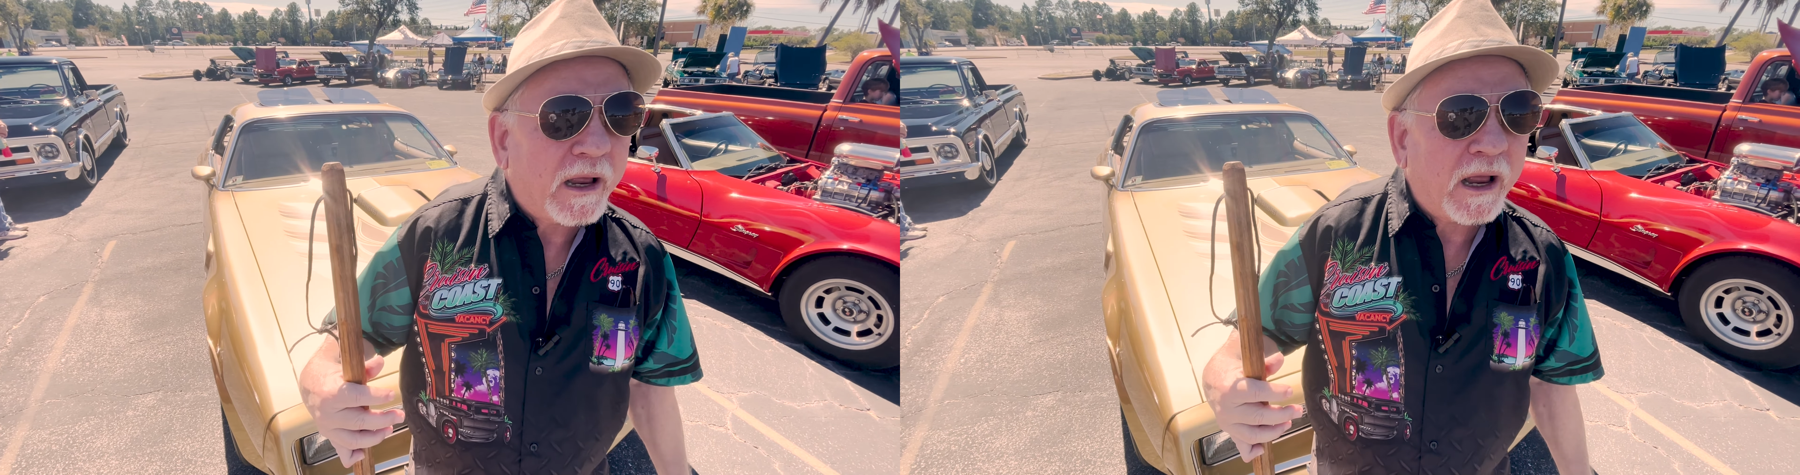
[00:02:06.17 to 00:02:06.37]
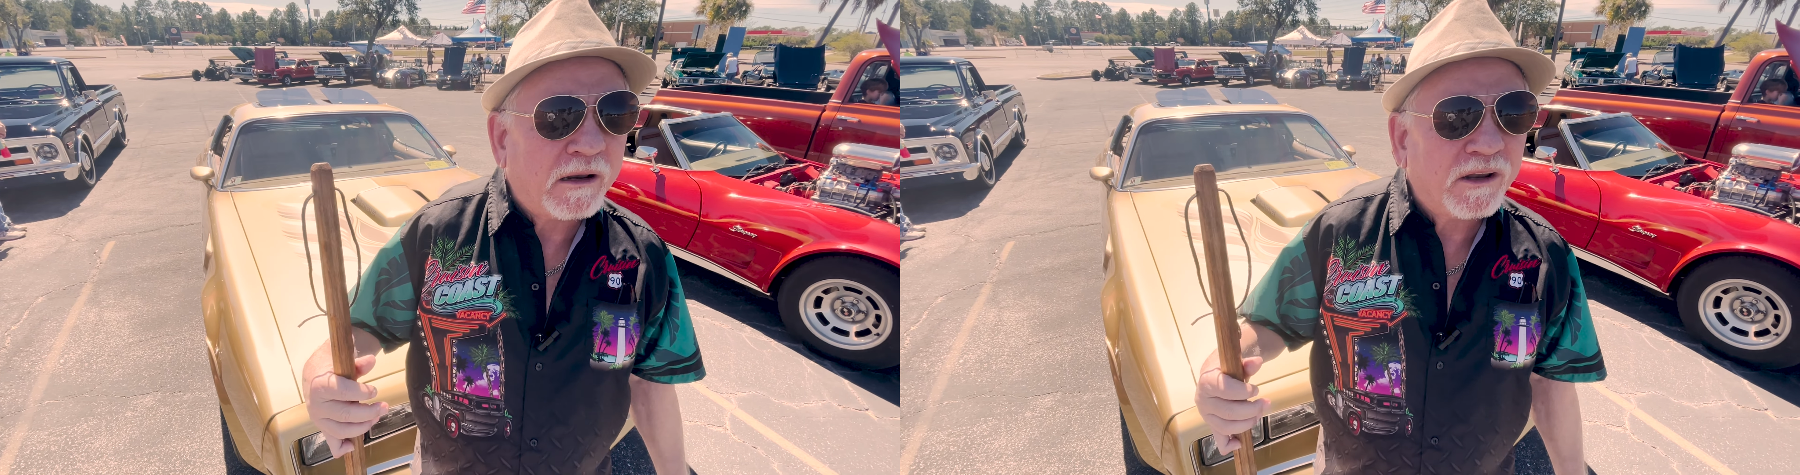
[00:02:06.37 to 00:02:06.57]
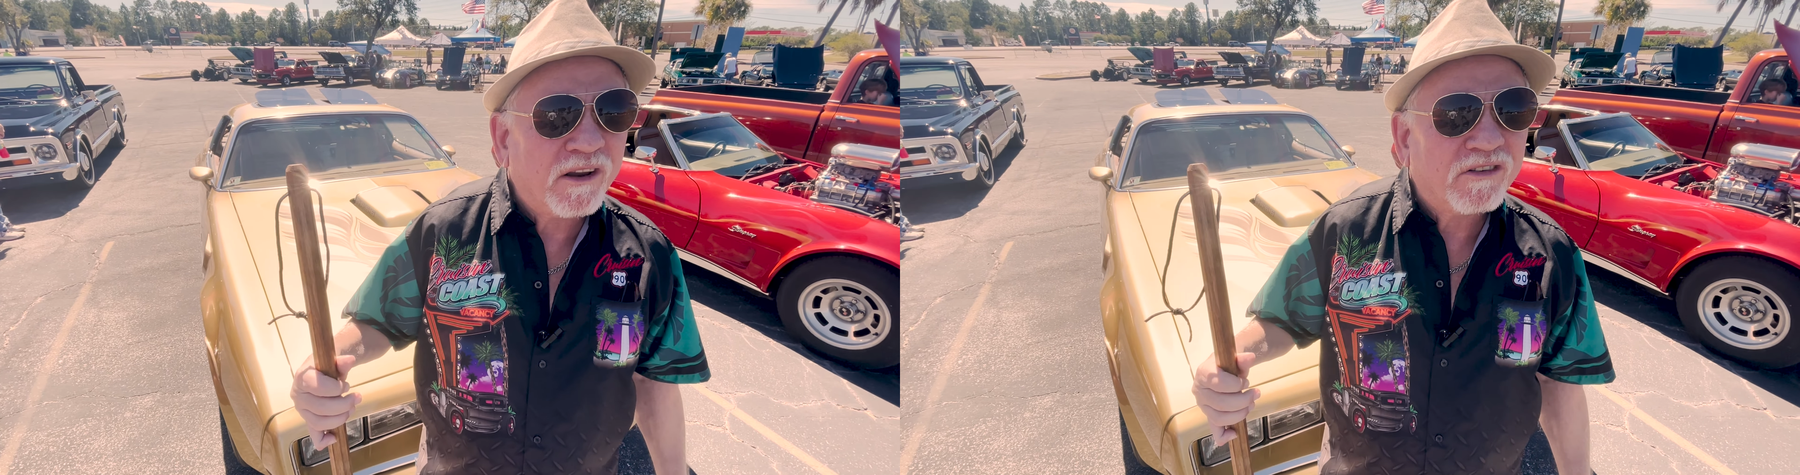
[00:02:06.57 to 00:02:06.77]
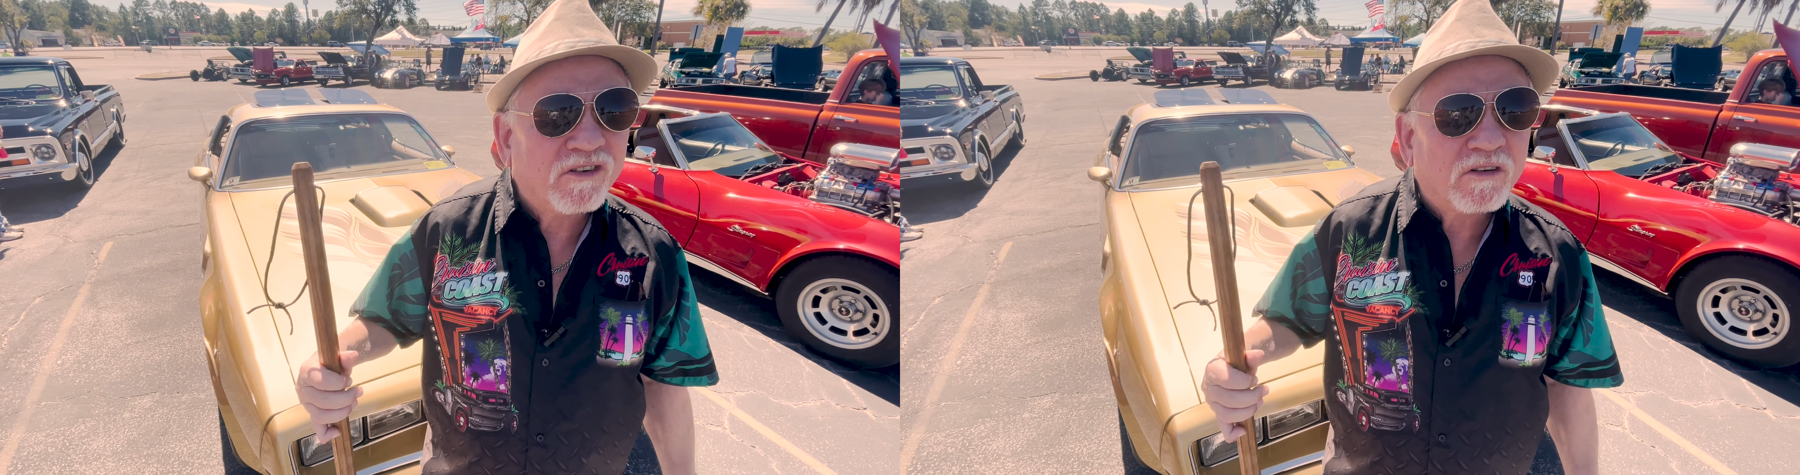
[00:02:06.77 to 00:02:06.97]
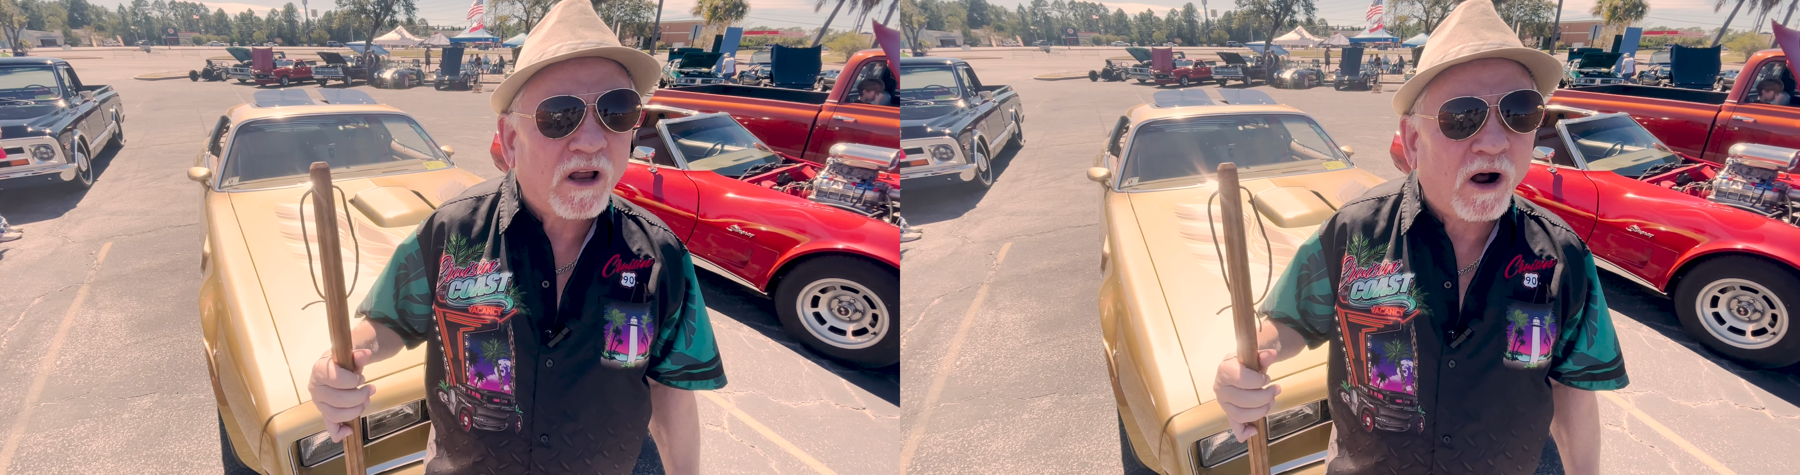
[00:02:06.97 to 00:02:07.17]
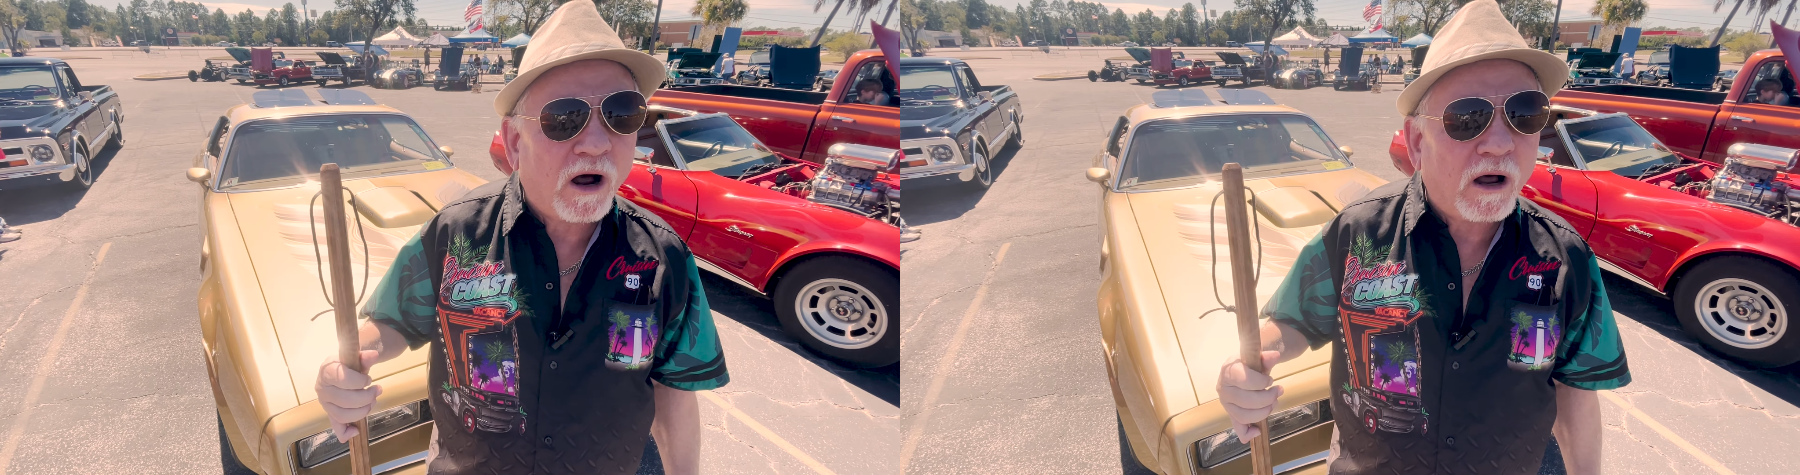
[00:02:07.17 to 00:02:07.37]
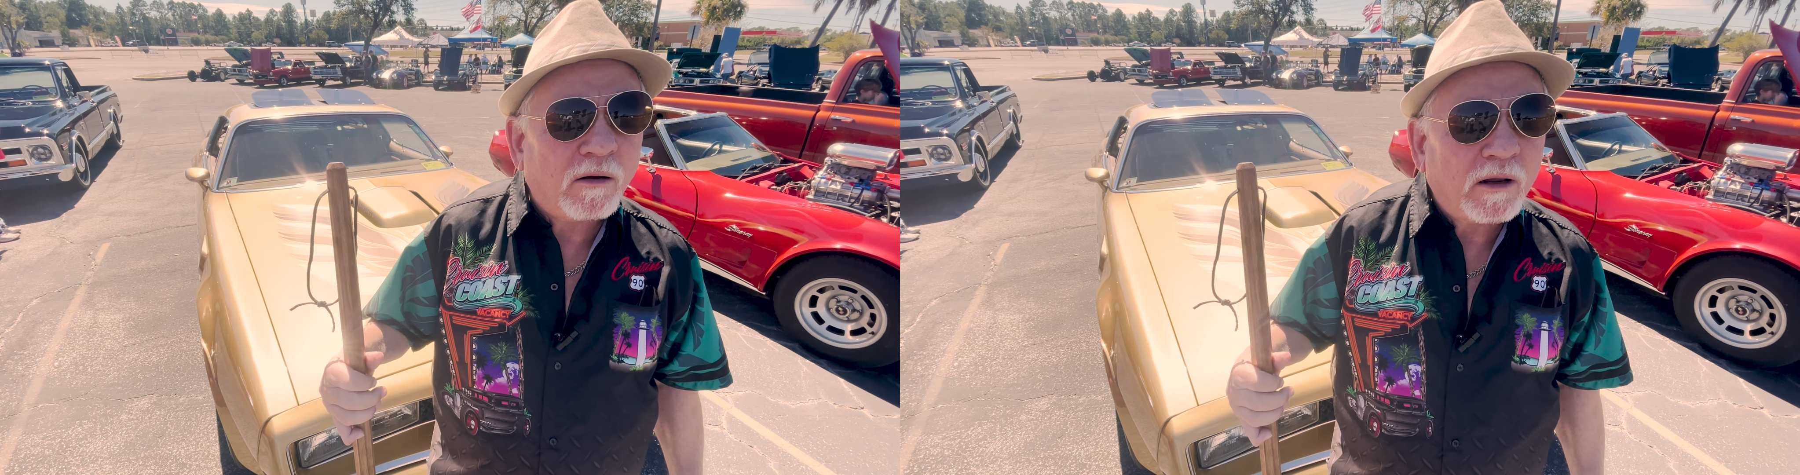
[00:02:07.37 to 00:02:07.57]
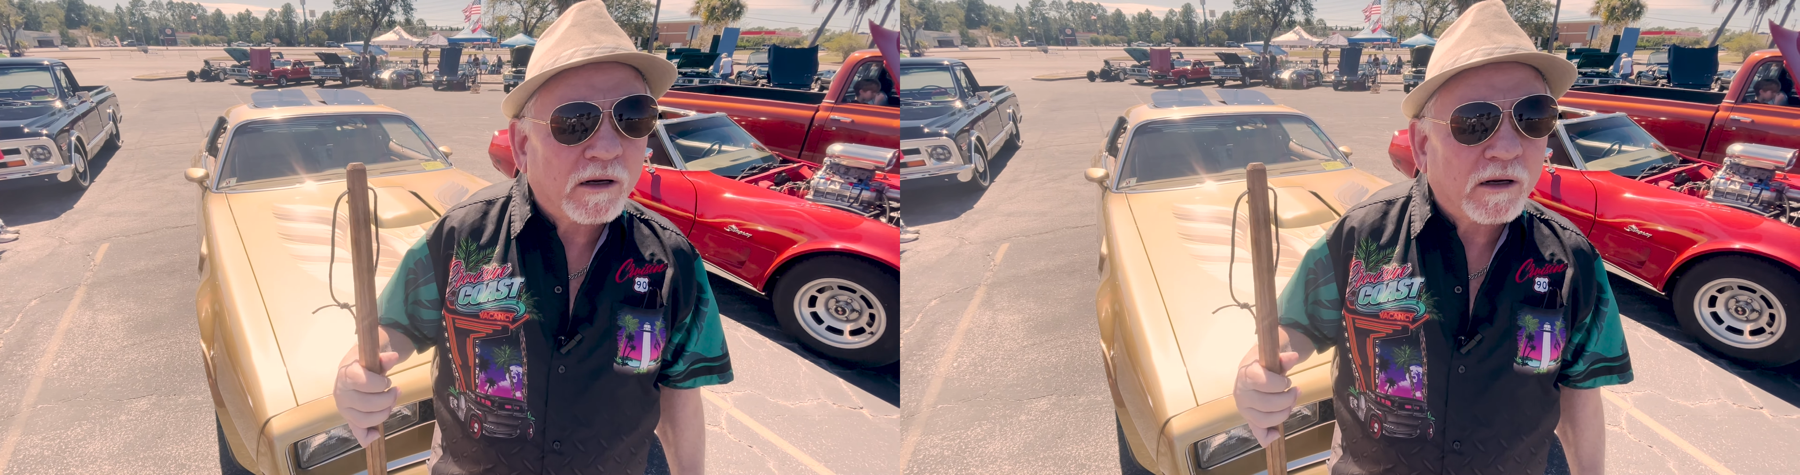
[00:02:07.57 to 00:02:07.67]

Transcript: and this uh,